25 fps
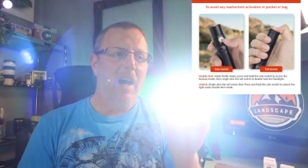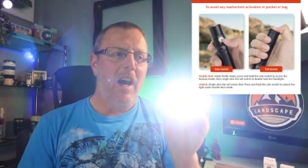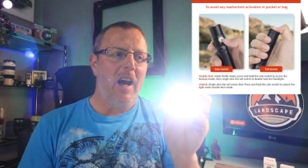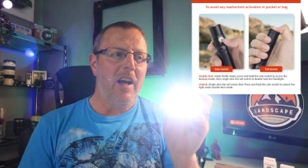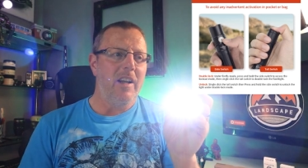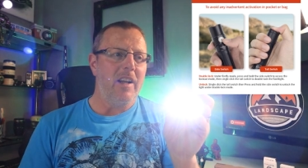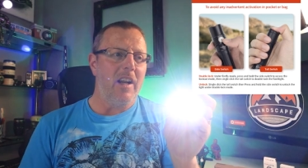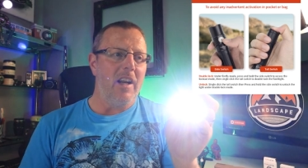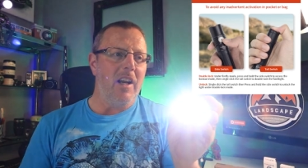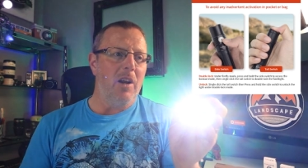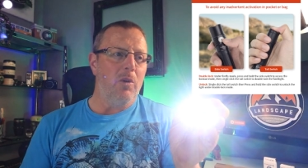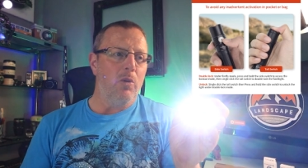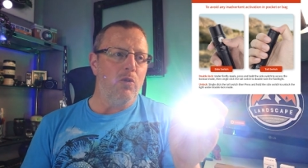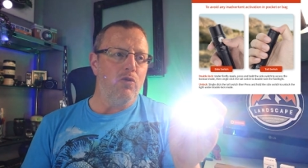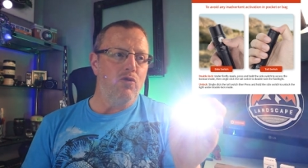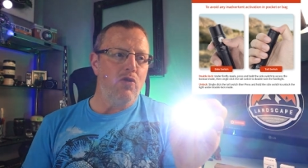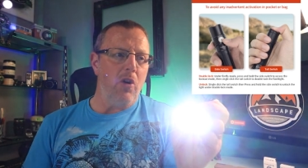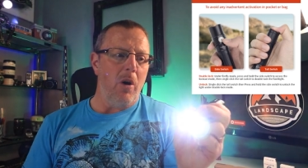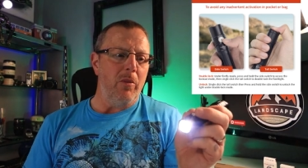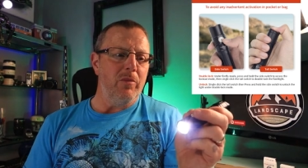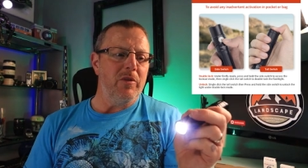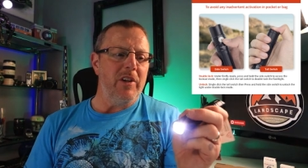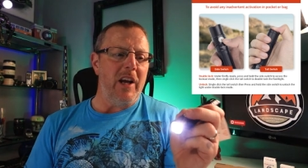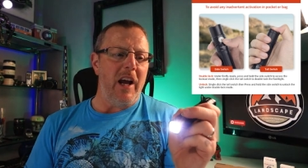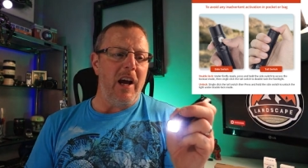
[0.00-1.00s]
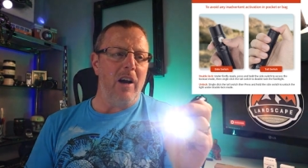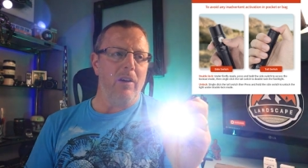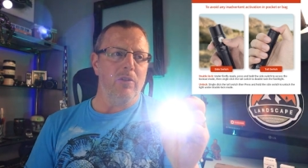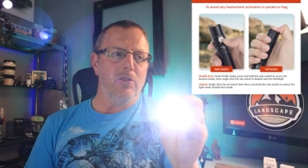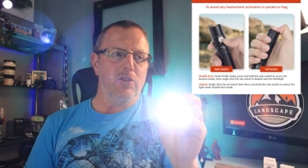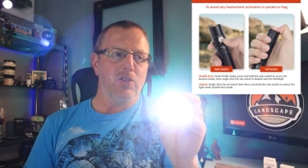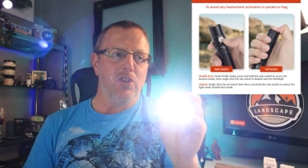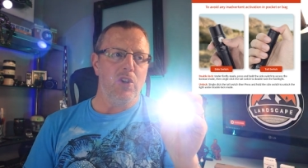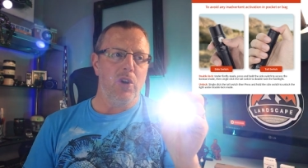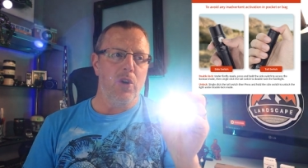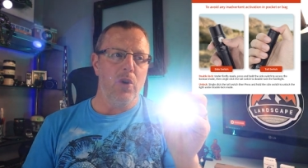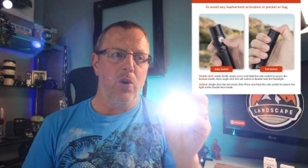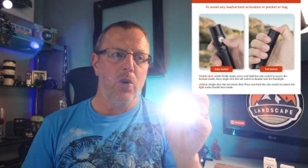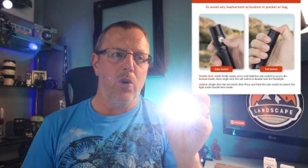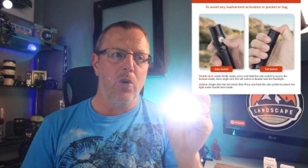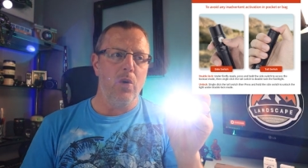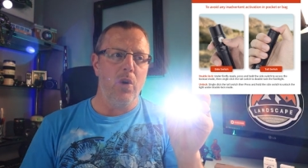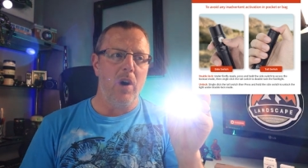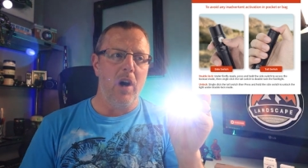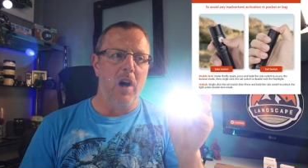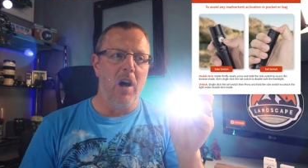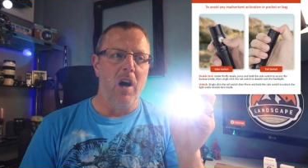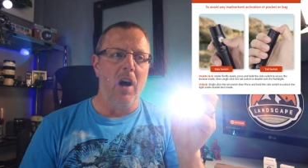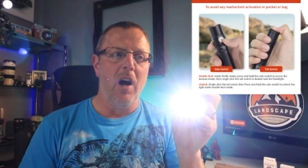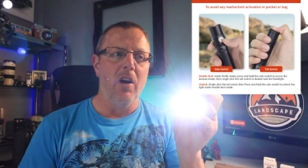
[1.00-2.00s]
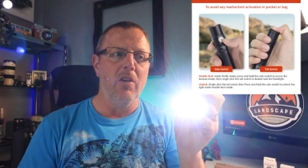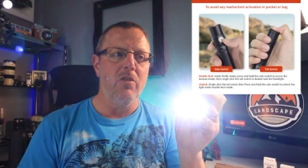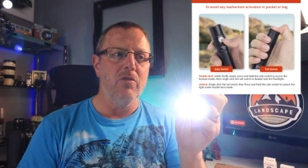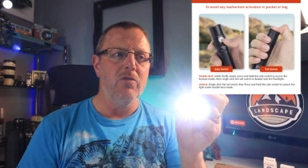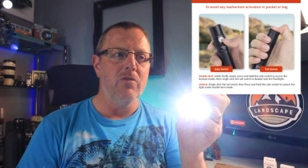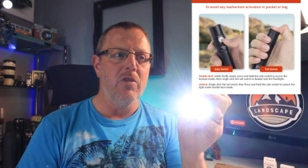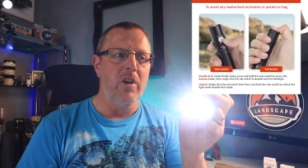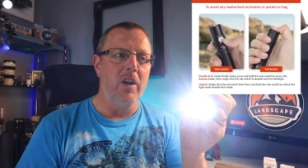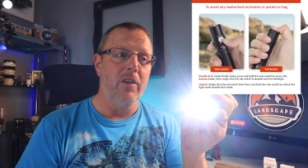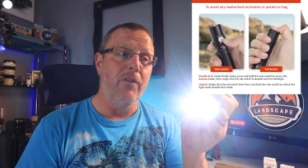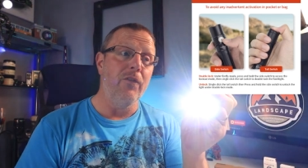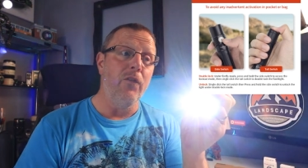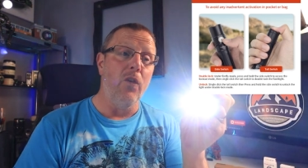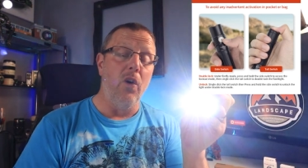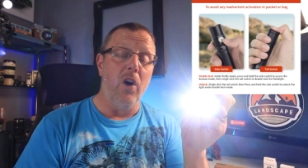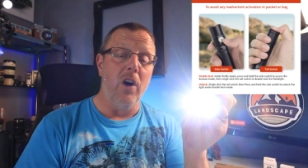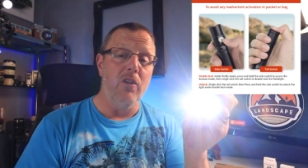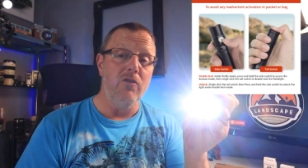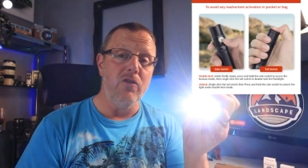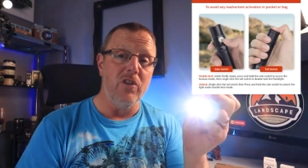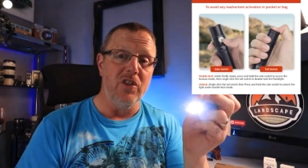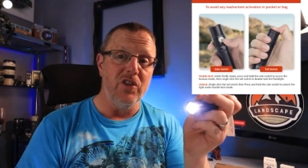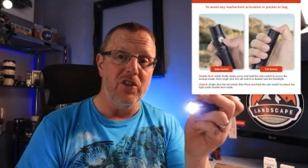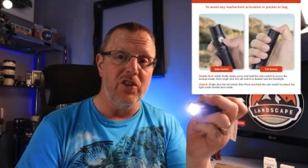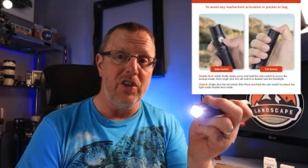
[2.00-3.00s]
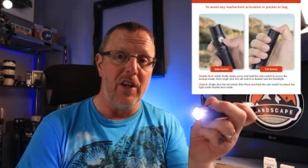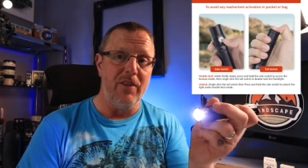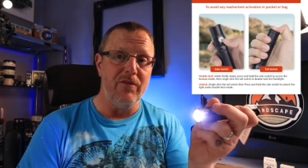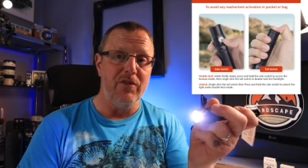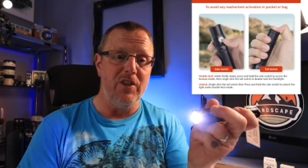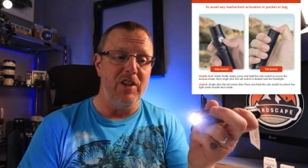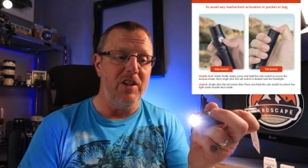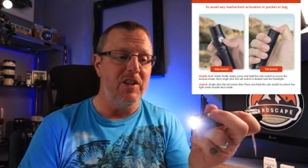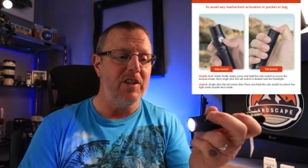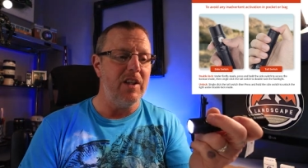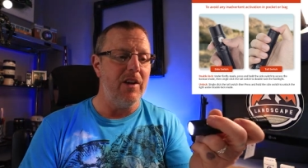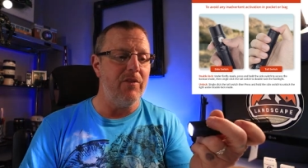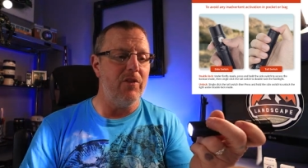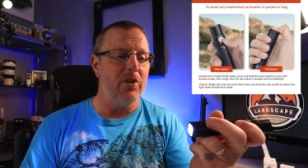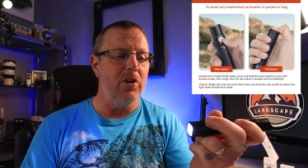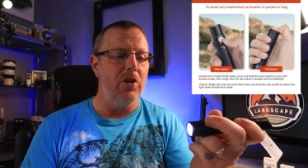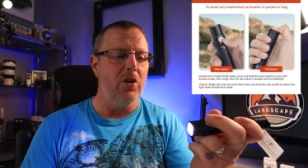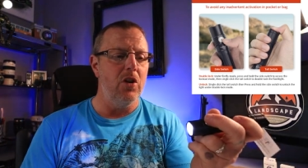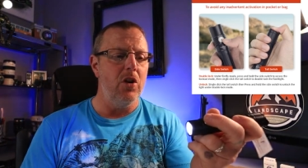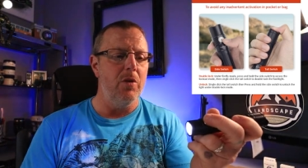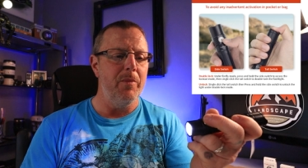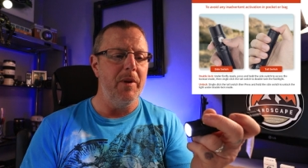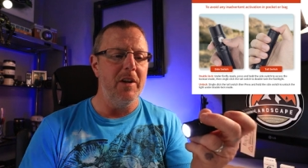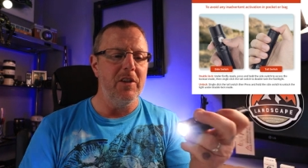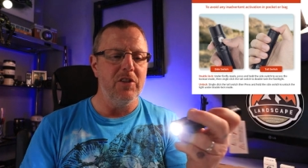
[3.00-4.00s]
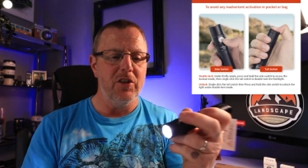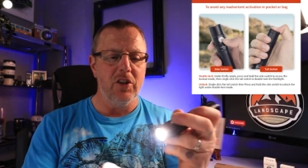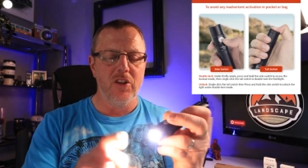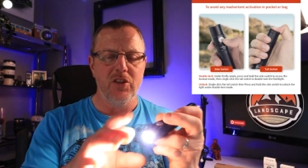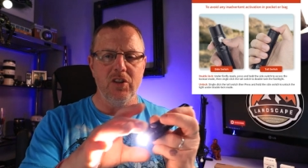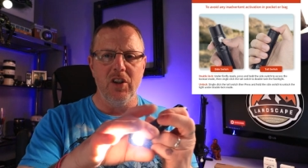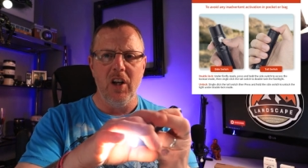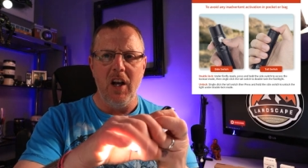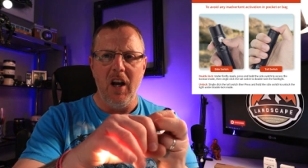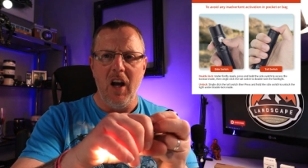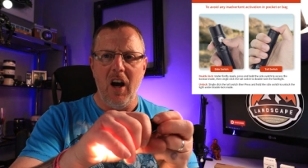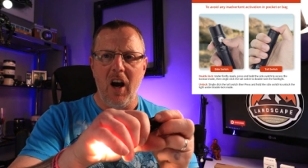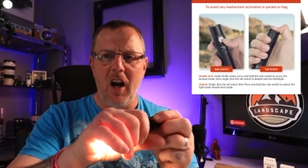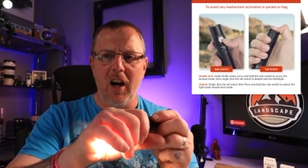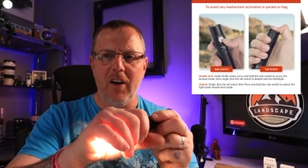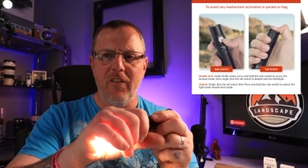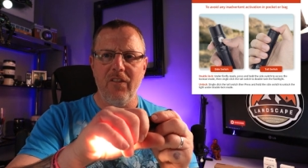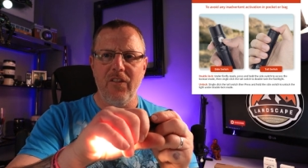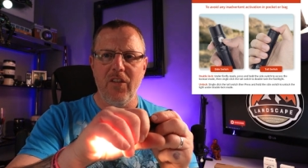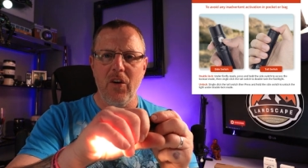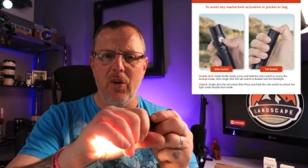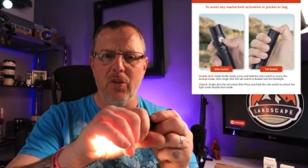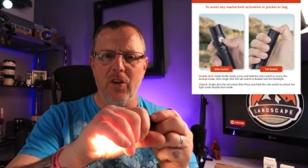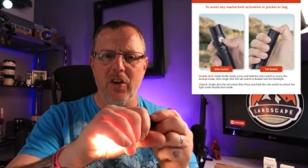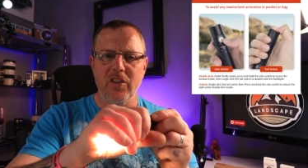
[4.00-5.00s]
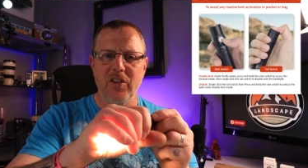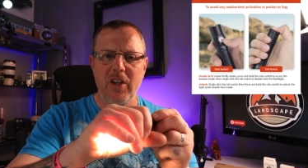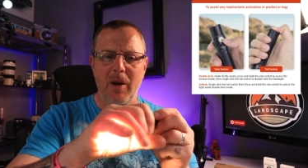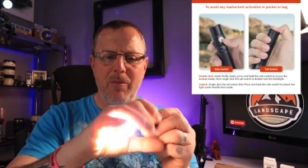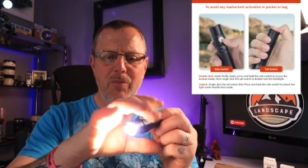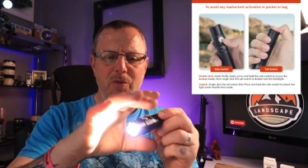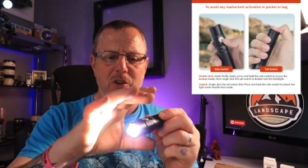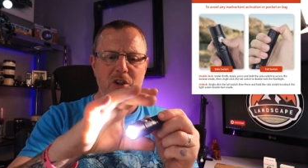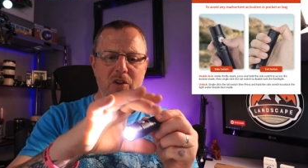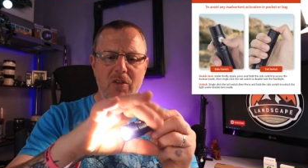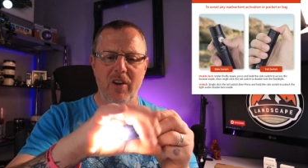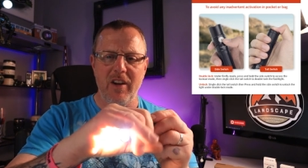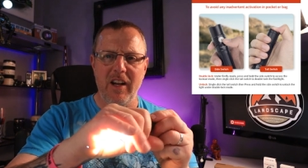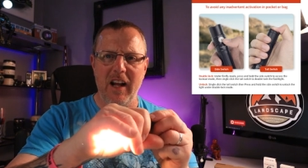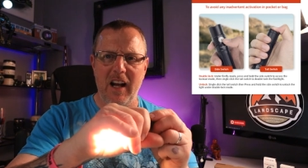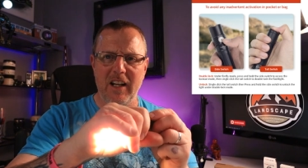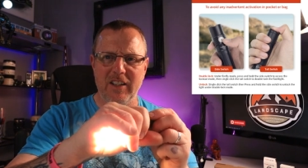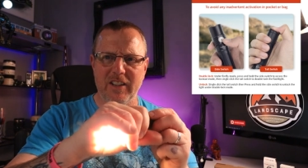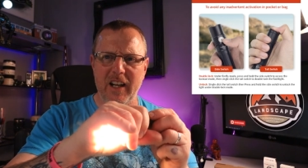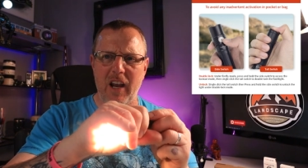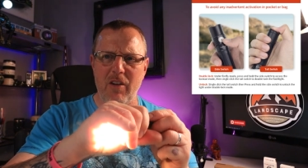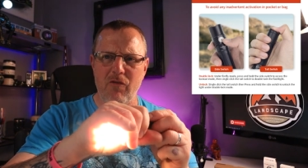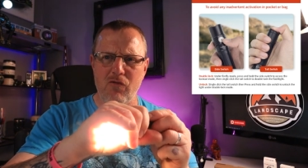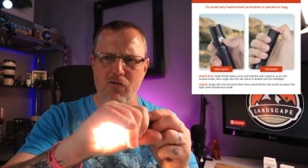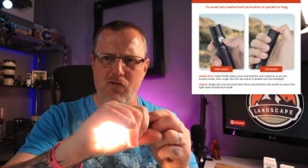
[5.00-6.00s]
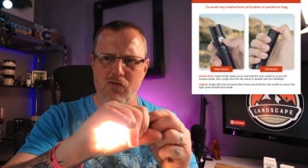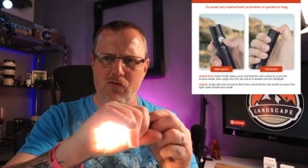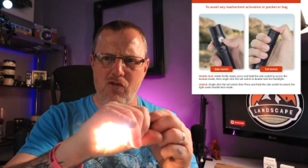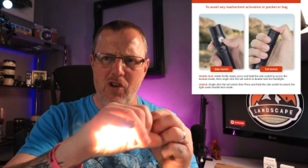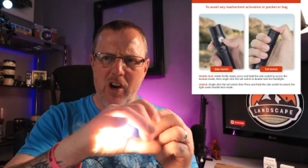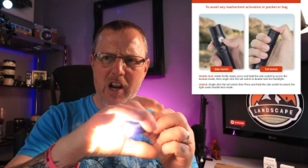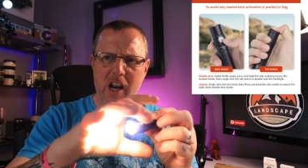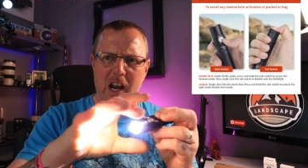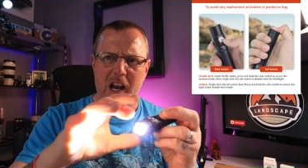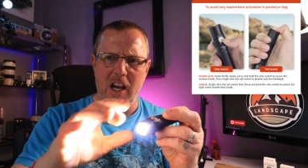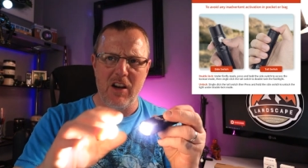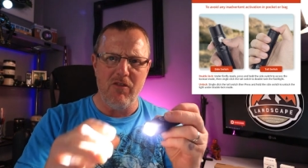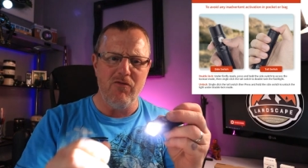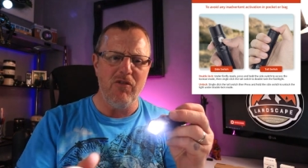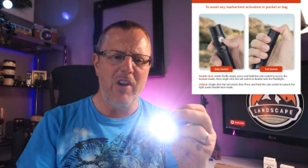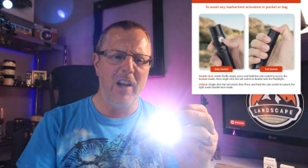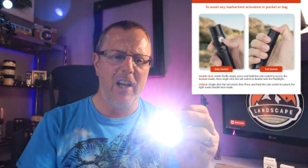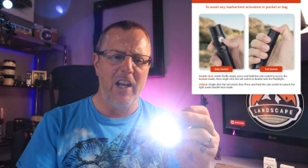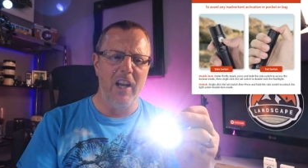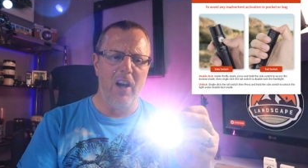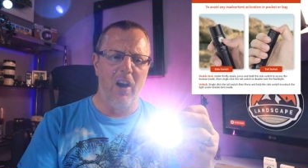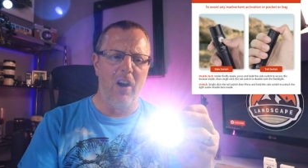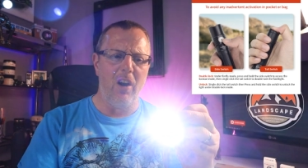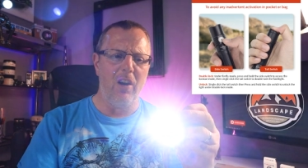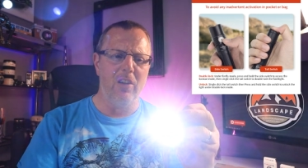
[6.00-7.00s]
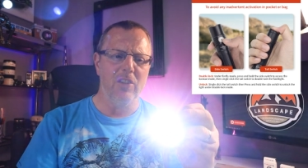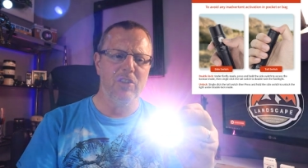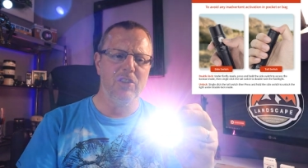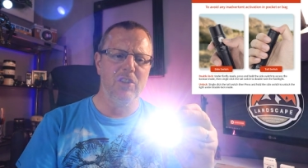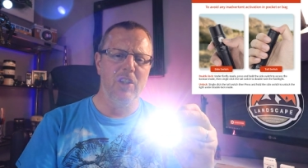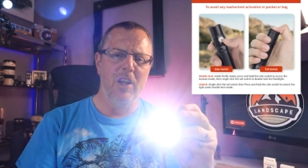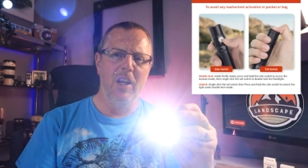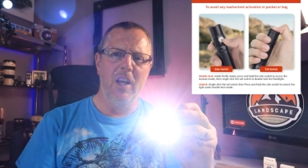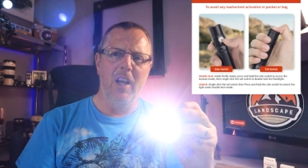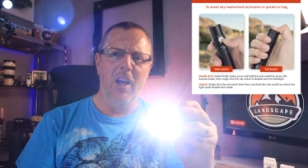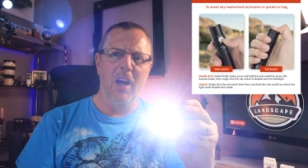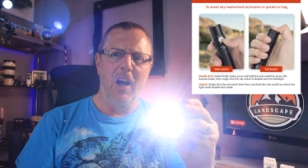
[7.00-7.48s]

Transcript: and then it will drop down to four hundred seventy-seven lumens, because I can feel the temperature in that. It's getting really, really hot.